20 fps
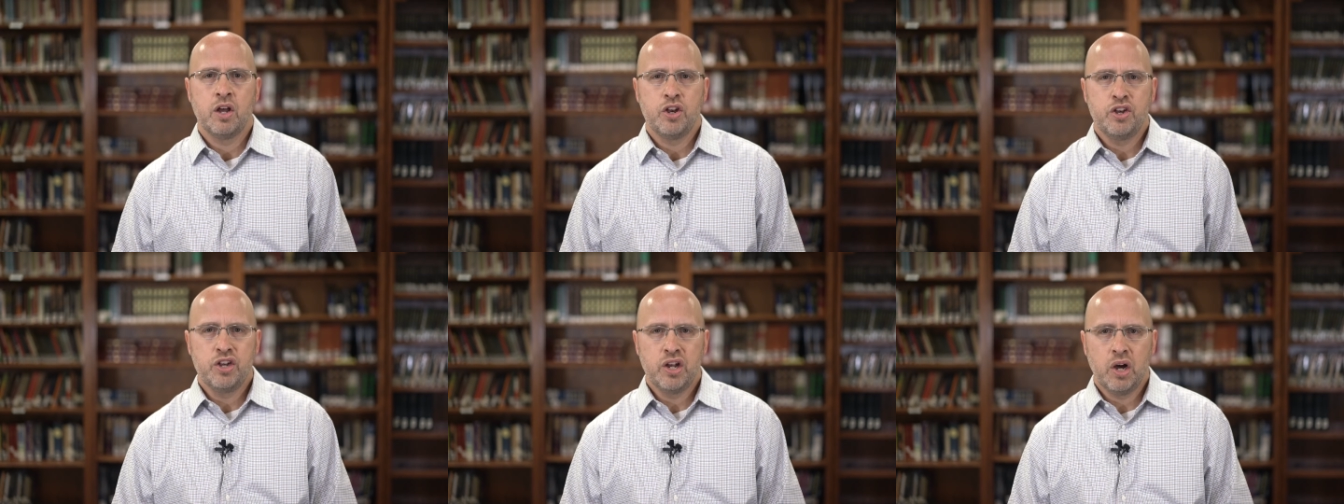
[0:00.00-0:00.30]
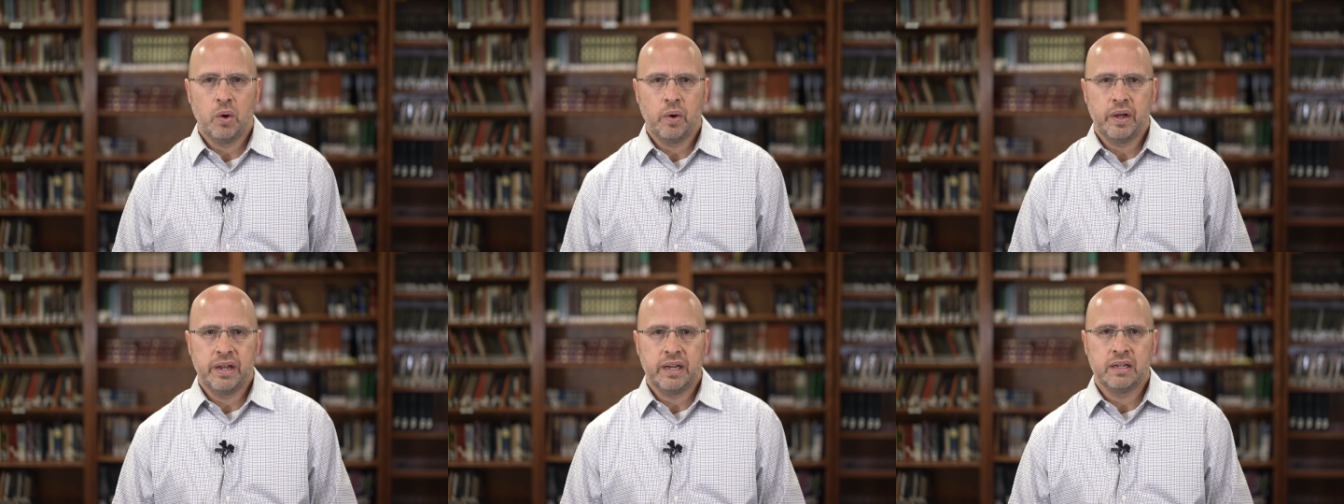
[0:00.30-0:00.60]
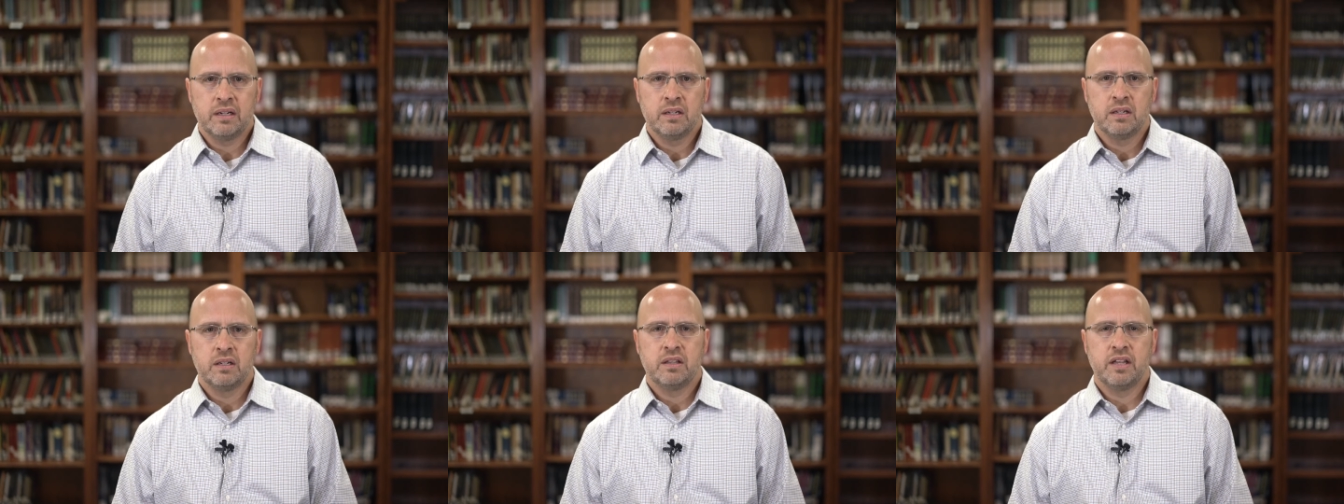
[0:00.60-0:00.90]

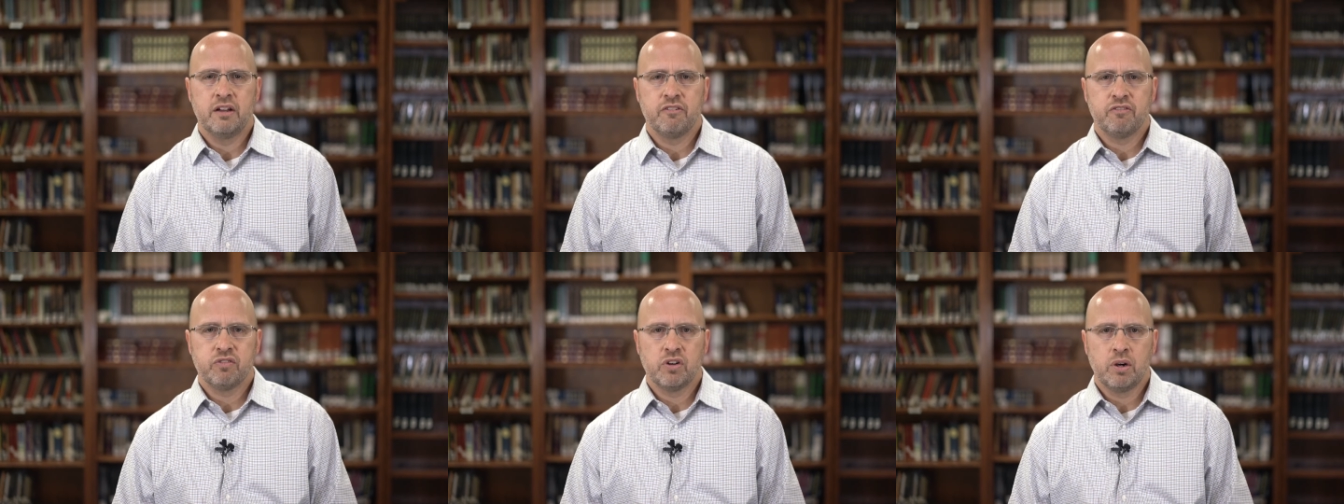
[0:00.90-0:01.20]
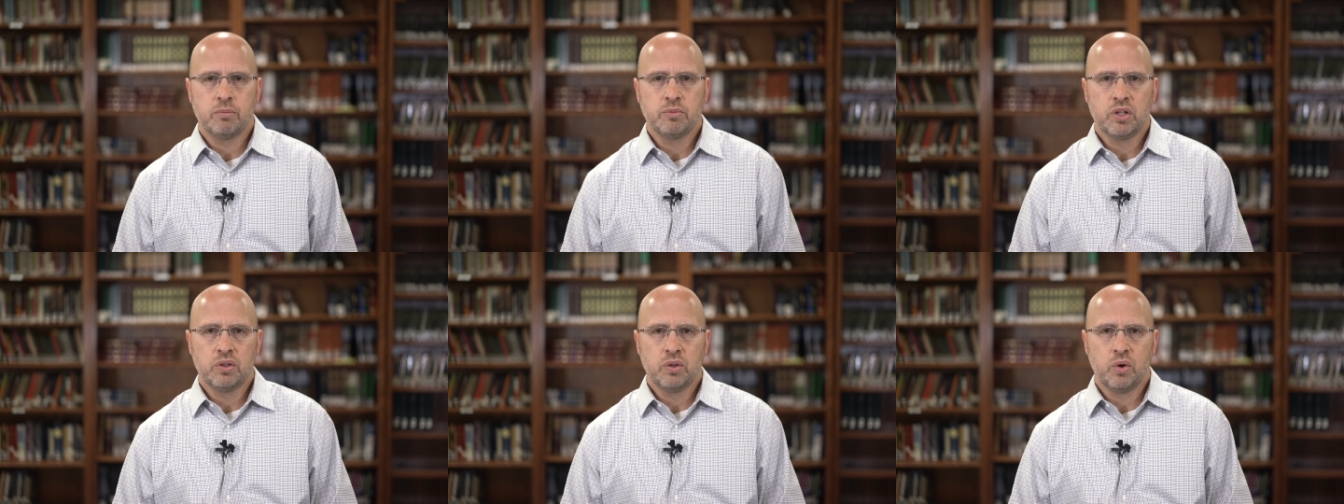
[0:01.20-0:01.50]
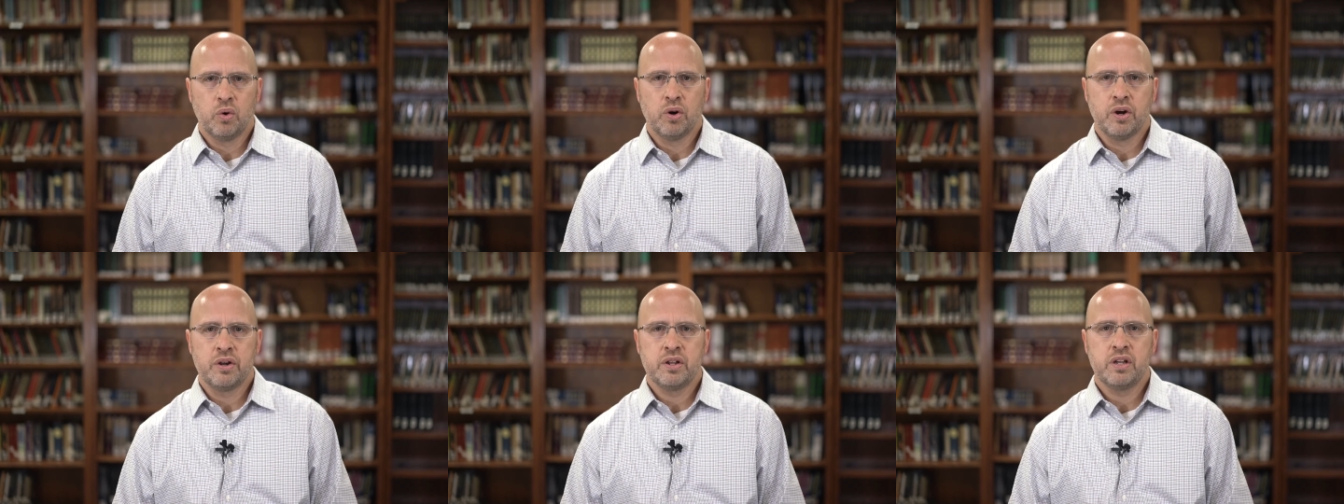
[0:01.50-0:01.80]
knowing that from the
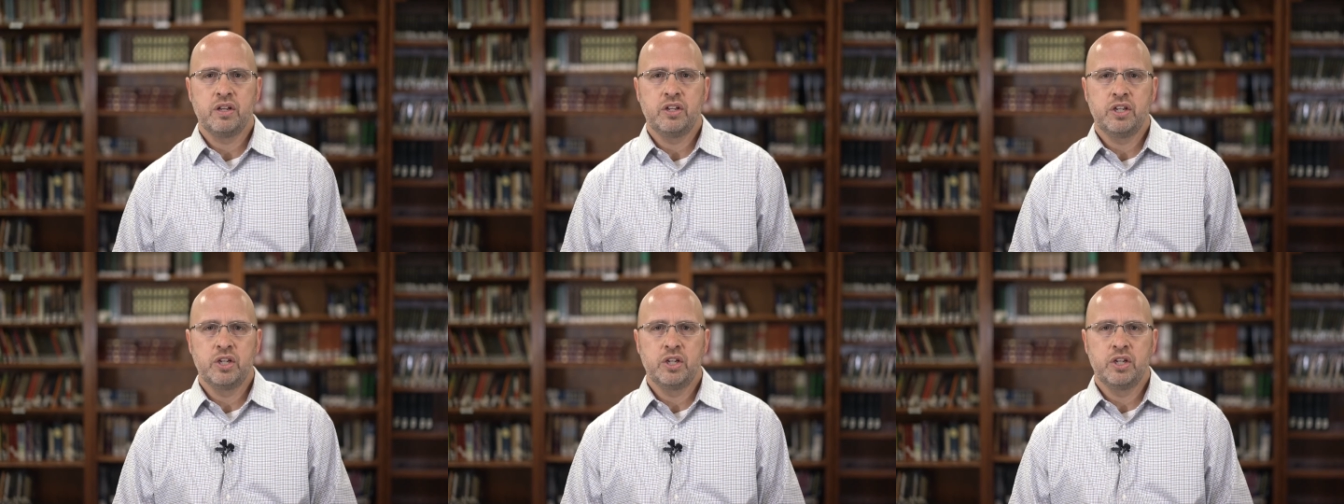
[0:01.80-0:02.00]
Lord